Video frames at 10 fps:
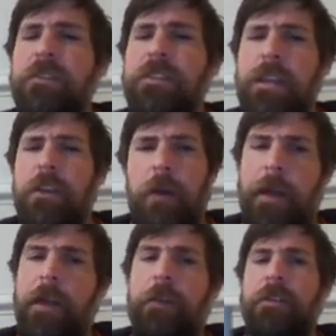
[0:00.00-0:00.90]
Dayton,
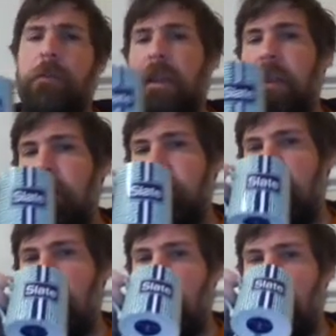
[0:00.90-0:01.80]
Ohio at the beginning of the
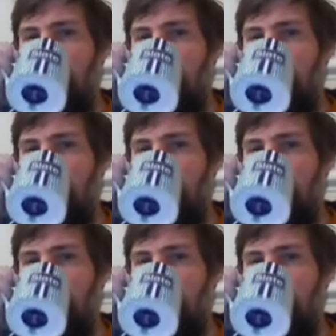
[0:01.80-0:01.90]
year.